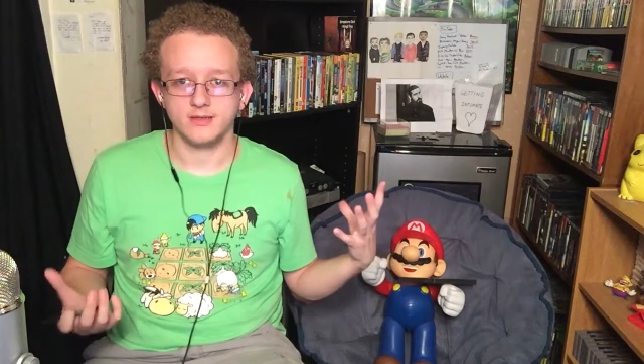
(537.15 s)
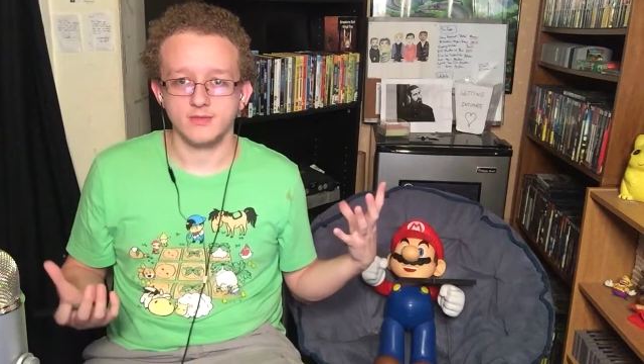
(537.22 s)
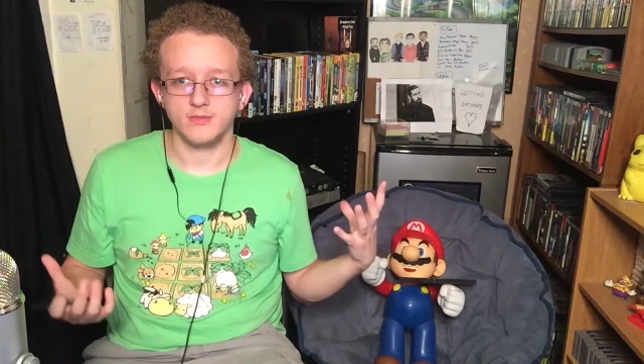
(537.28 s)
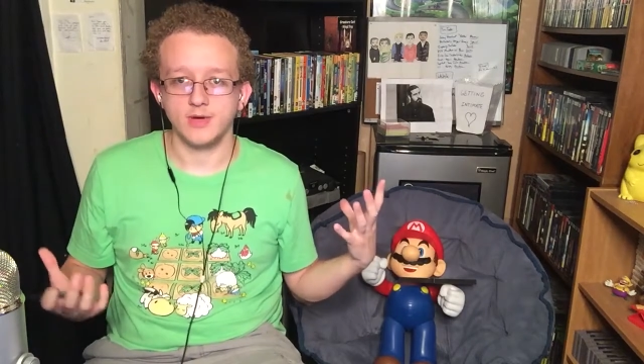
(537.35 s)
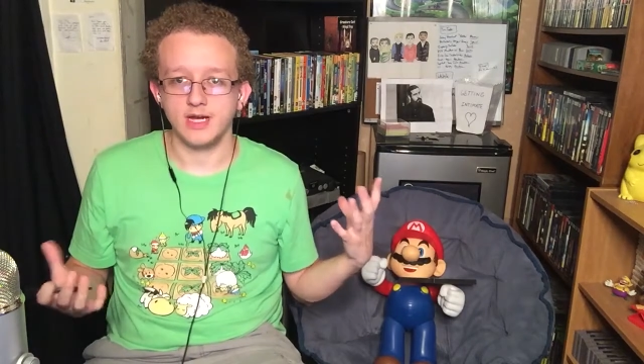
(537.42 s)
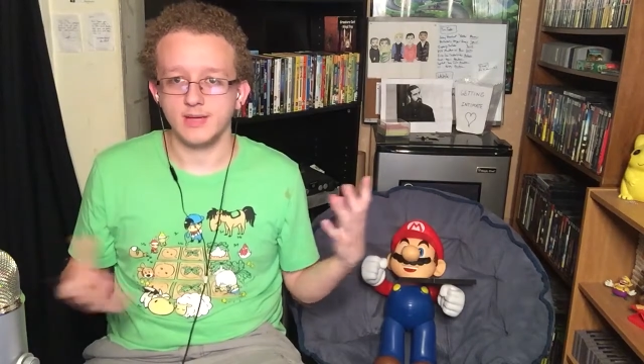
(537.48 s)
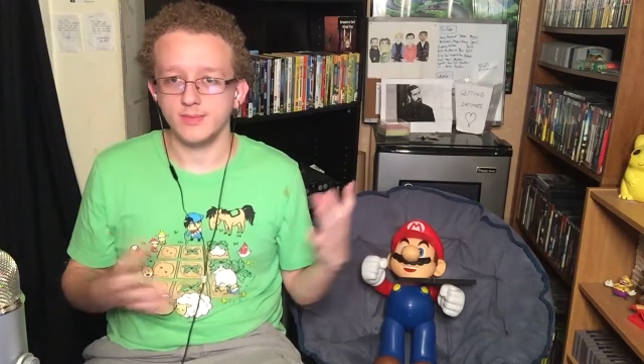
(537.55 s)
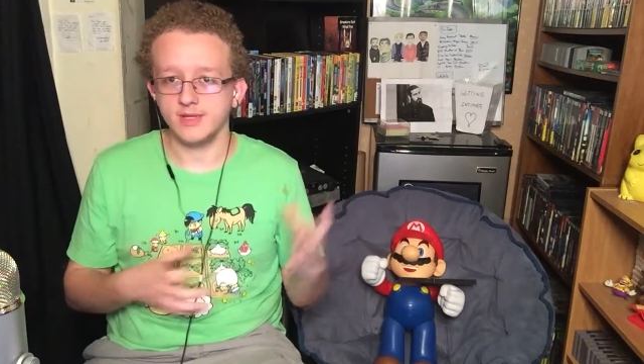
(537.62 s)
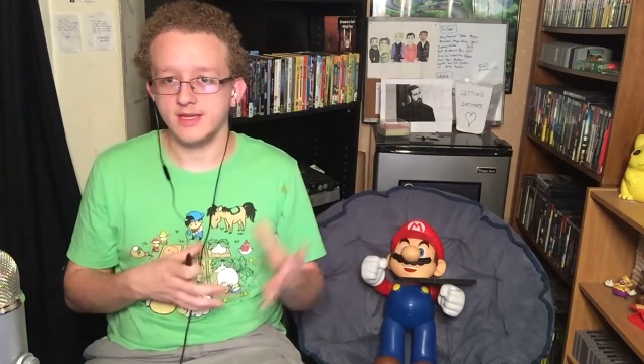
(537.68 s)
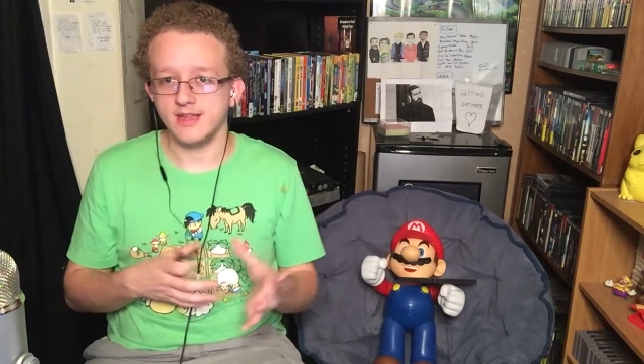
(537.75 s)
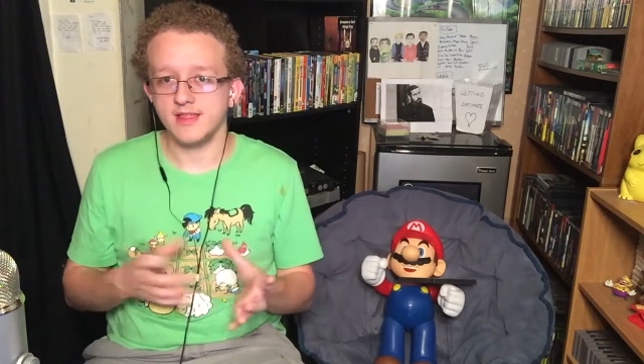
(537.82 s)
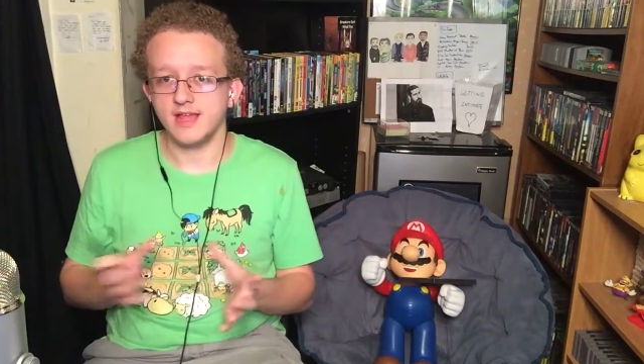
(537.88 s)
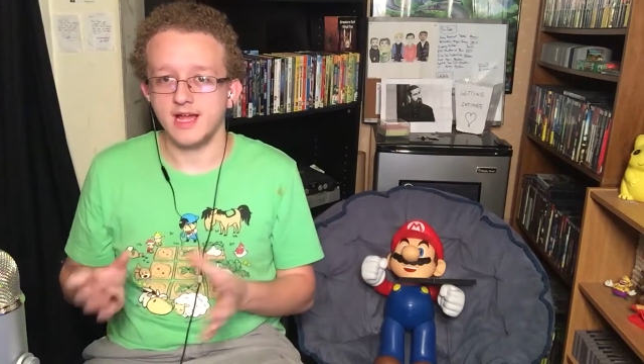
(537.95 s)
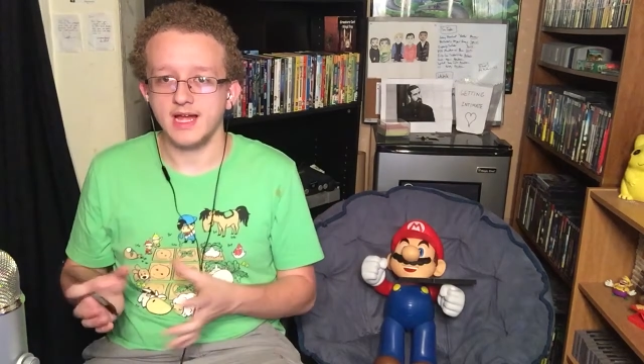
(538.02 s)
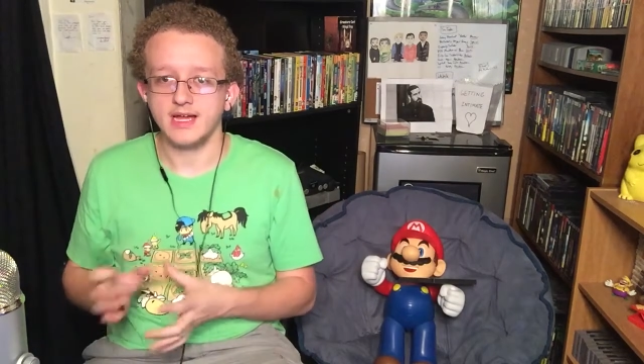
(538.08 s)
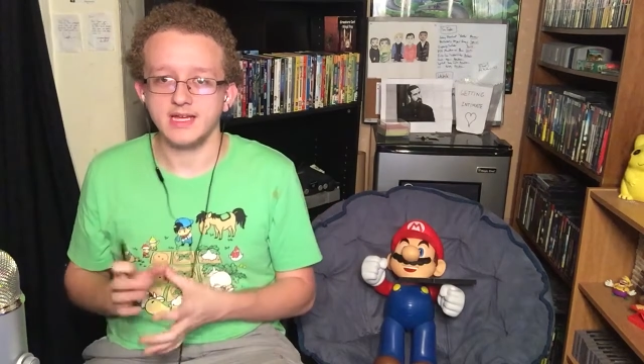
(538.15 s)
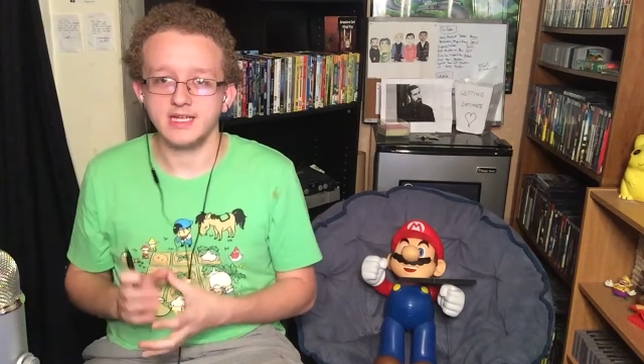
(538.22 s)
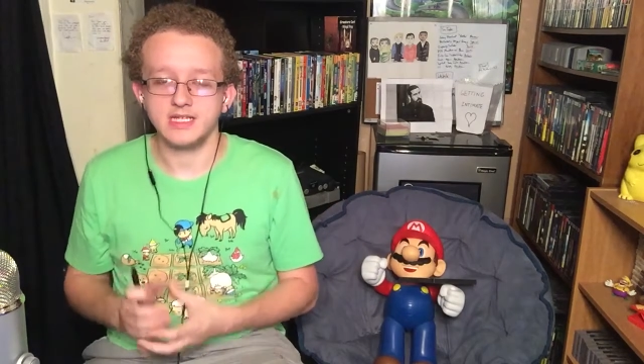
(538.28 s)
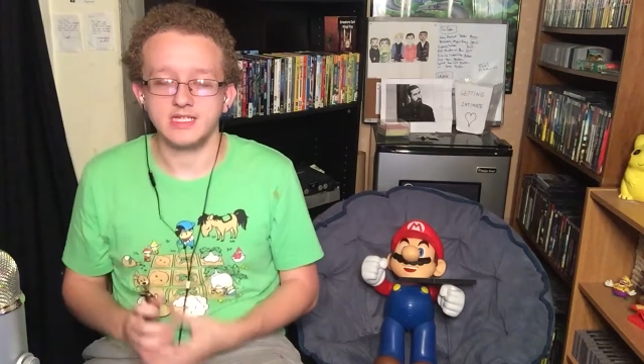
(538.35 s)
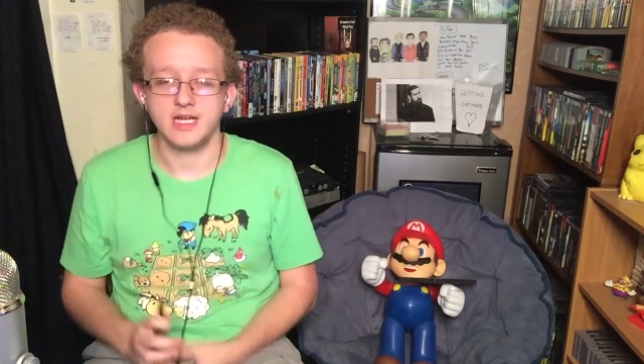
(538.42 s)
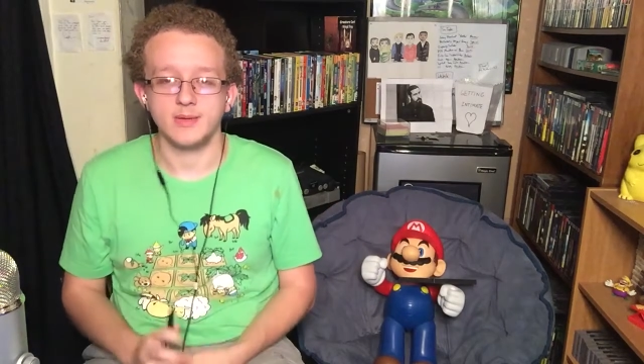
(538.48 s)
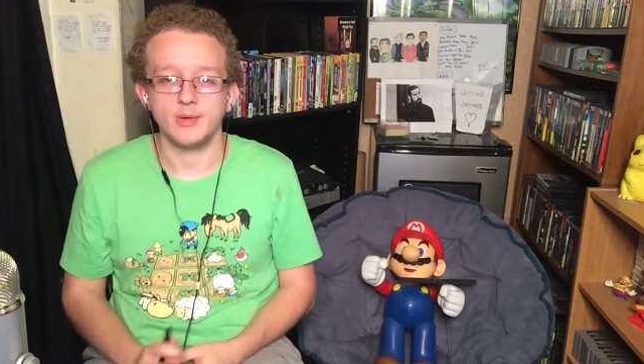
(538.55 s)
randomly decide
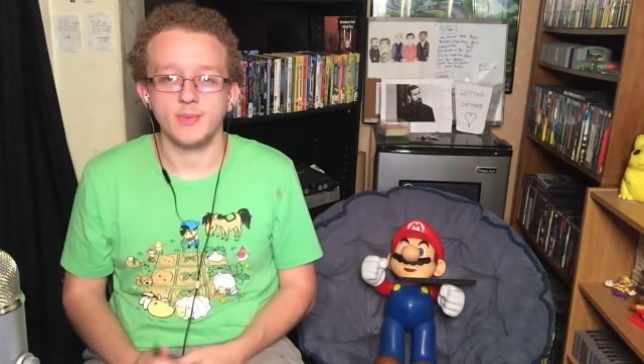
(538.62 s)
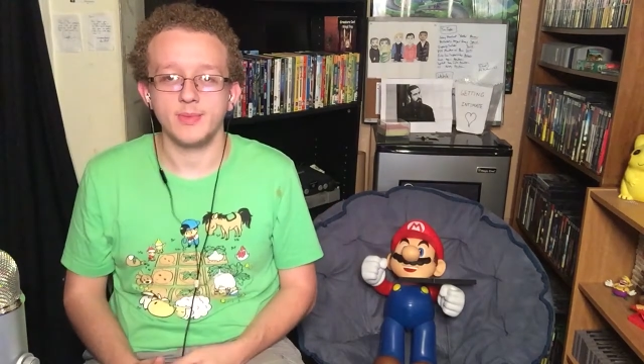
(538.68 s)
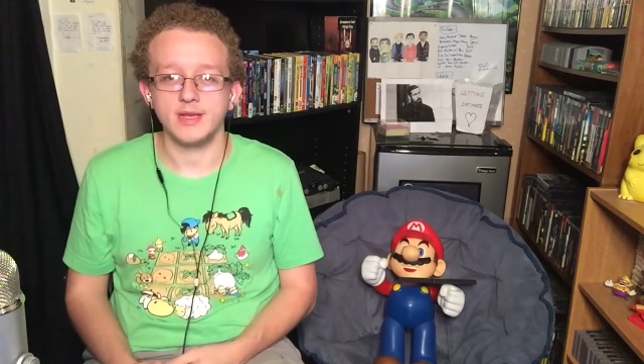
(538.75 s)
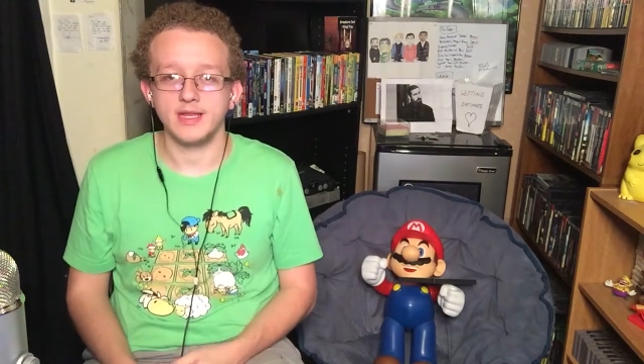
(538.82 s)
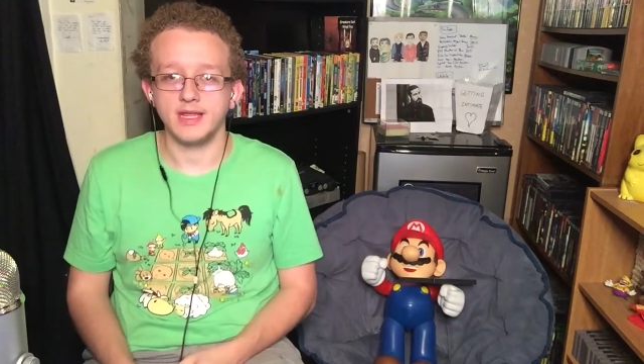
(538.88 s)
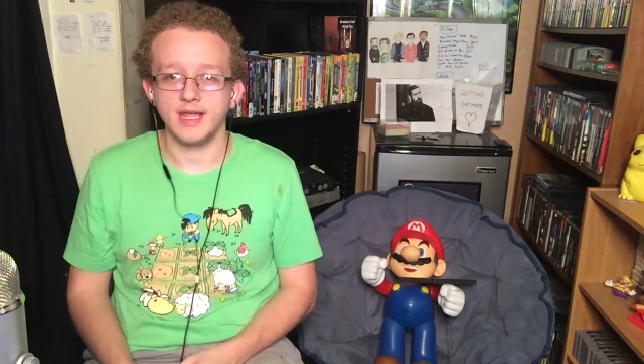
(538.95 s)
each time I beat a